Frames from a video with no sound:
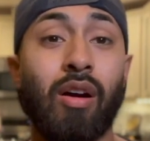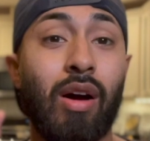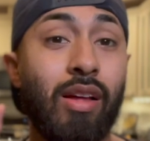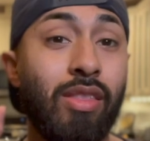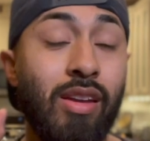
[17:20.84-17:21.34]

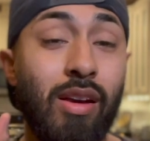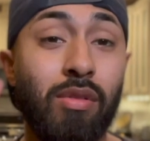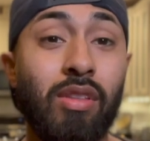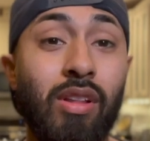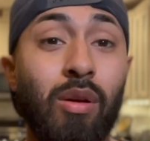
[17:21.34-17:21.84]
I think
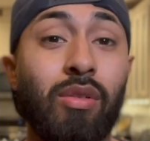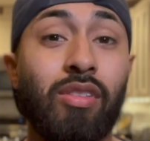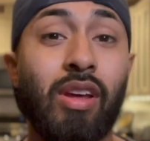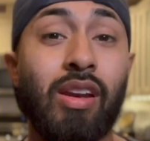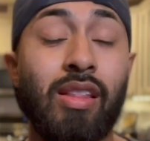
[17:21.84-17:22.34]
everything that was
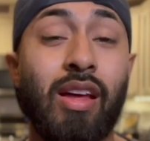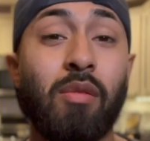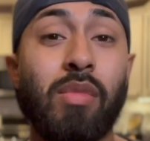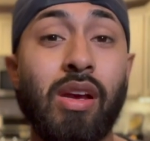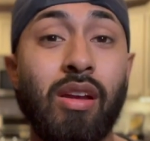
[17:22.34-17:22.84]
said in
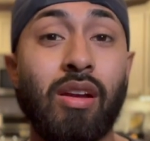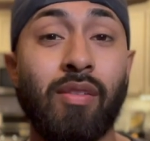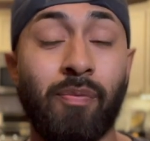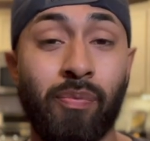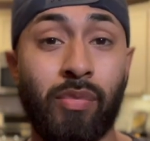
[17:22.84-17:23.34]
that
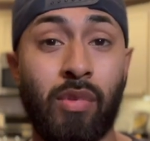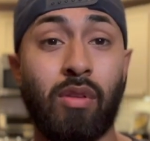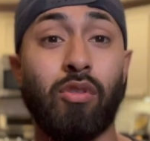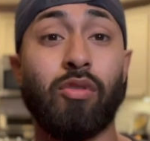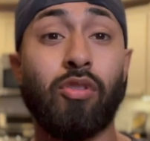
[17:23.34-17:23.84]
meeting
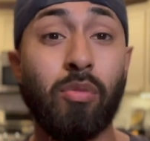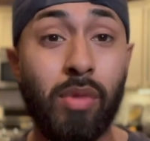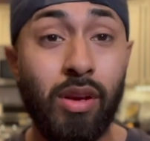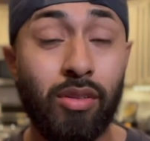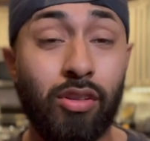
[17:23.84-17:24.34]
was, to
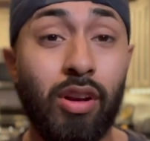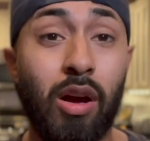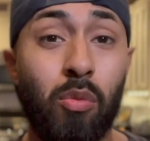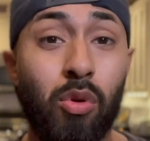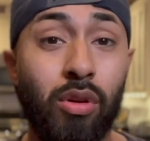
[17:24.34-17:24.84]
me, stood
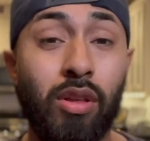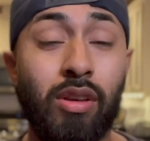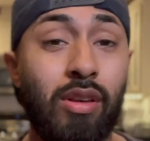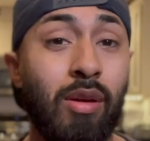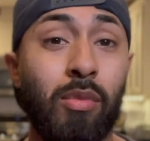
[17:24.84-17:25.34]
out more
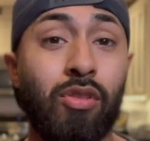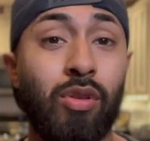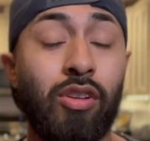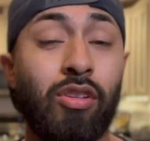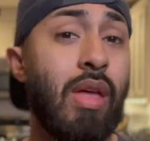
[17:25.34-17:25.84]
than the
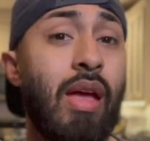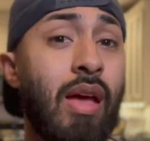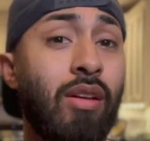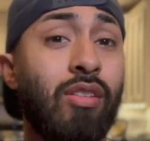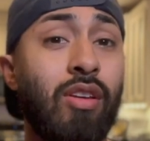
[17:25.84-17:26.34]
demonstration.
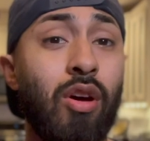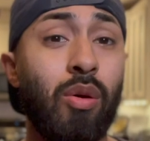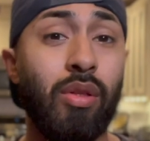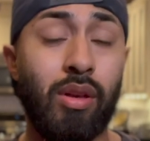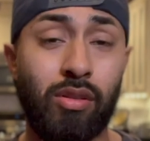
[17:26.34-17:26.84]
And to know
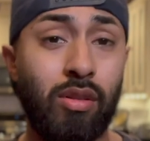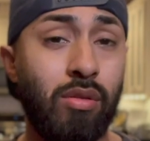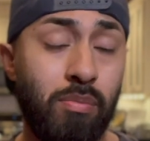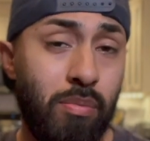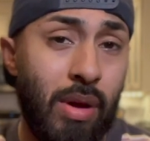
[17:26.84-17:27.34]
that, to,
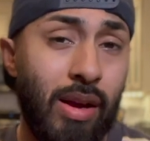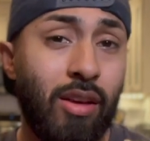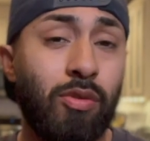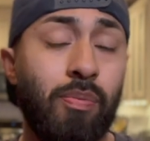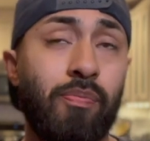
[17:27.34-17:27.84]
I
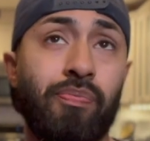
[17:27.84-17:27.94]
guess,